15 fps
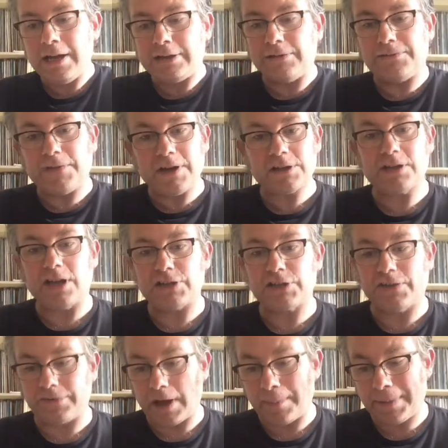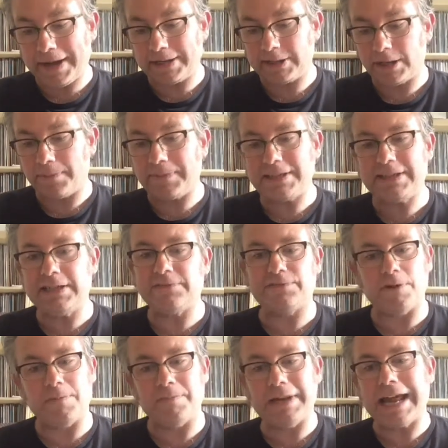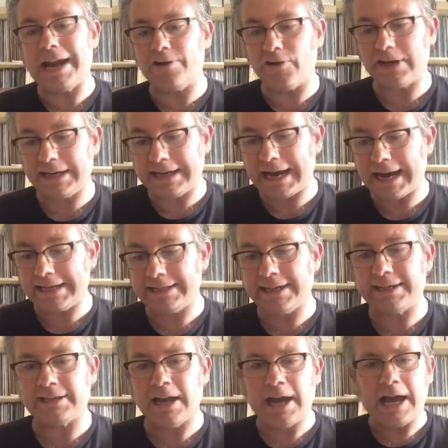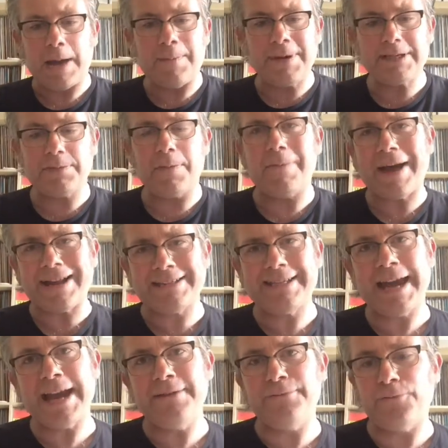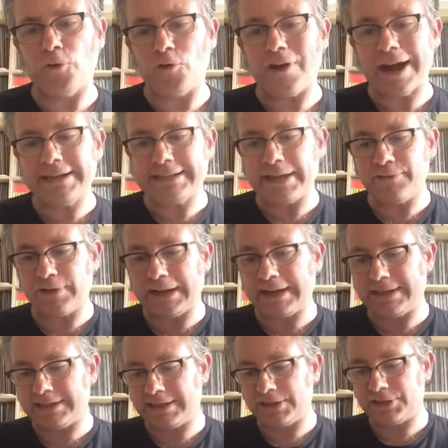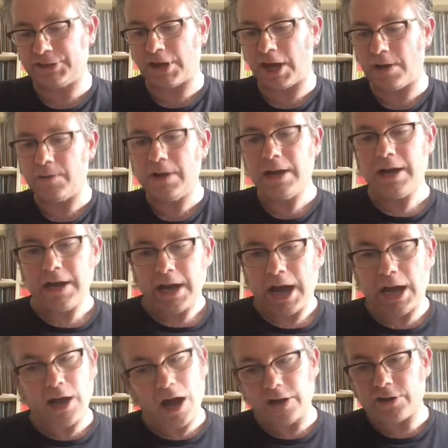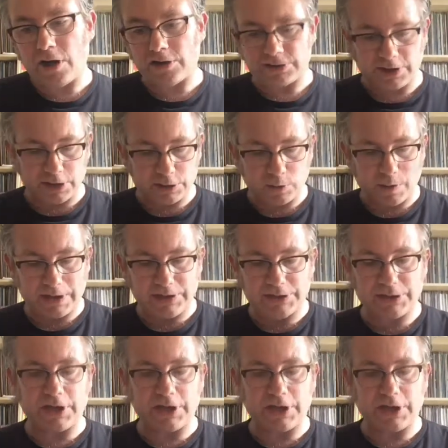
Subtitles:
The first lot of stuff that I picked up, this is from later on in the 80s. I picked up about 10 4AD releases, so a lot of Cocteau Twins.